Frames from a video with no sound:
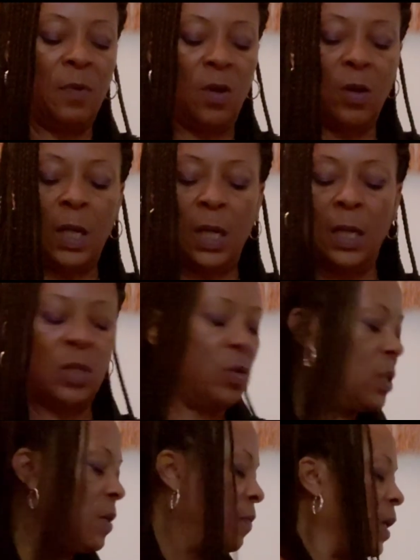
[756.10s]
of your kids or
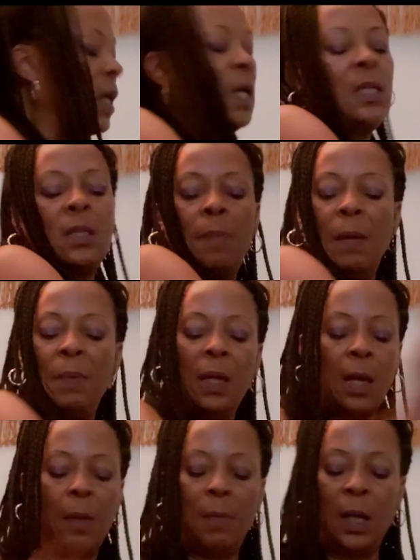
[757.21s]
different kids maybe
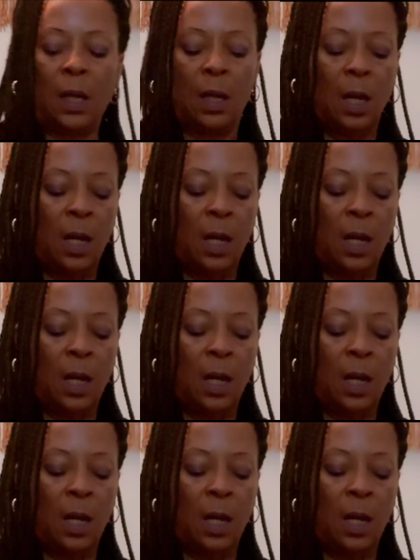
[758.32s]
coming